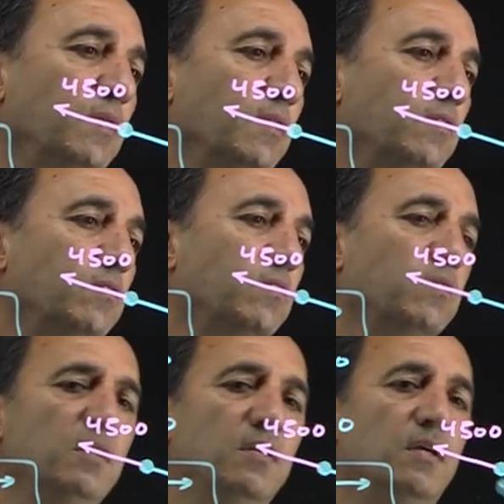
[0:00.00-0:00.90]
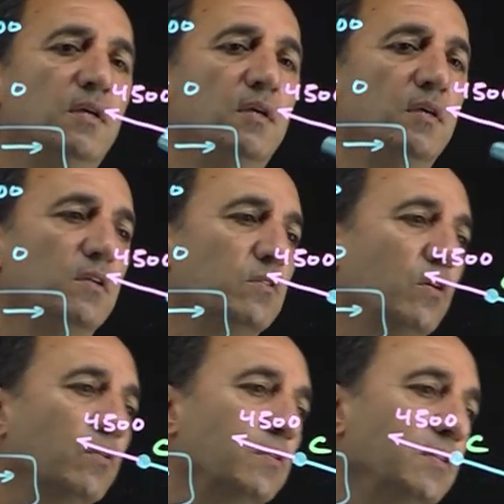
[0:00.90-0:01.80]
and this is C.
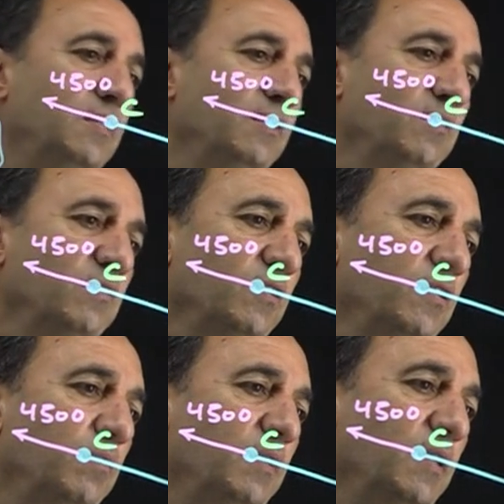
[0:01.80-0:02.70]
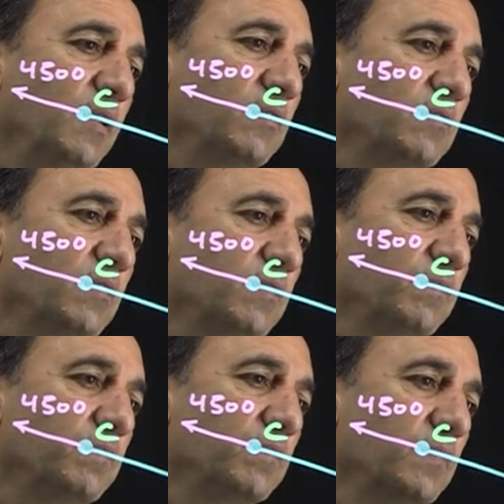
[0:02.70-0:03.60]
So this is really BX
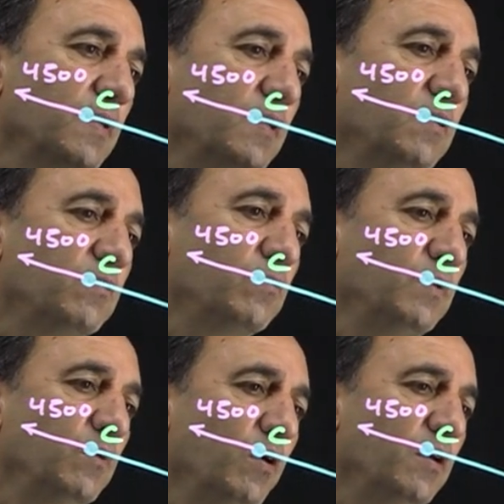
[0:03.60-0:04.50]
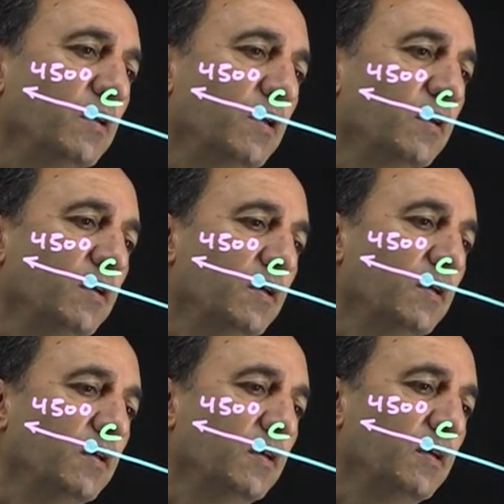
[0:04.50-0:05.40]
and this is BY.
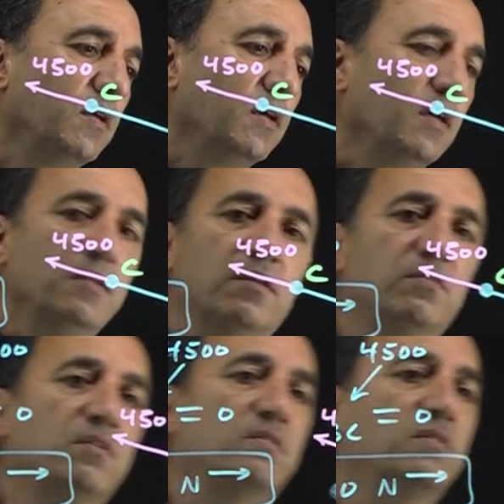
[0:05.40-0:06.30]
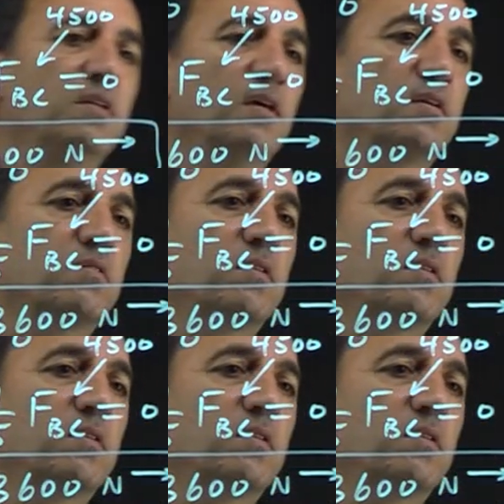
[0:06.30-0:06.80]
And this is CX